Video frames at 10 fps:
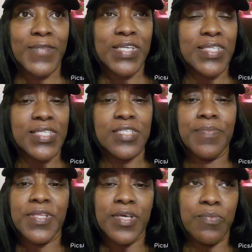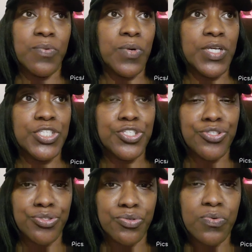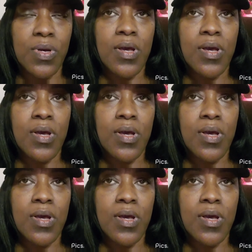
This is something that we wanted to do.